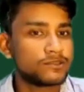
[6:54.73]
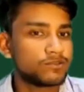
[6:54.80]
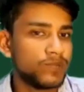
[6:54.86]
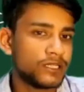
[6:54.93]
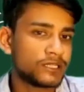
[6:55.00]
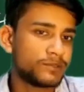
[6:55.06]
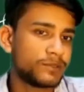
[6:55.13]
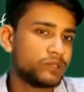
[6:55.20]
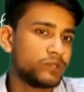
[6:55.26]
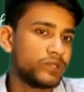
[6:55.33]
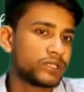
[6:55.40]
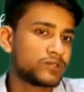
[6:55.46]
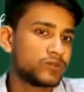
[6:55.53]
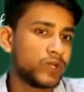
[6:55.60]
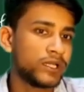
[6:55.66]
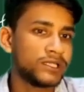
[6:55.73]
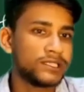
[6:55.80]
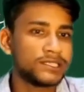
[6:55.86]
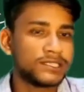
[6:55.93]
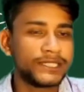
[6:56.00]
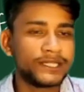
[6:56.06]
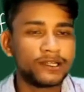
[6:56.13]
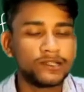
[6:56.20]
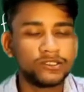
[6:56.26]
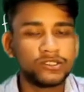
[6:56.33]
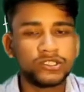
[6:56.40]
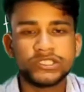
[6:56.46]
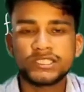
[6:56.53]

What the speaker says: plus P2x y, this is equal to 0.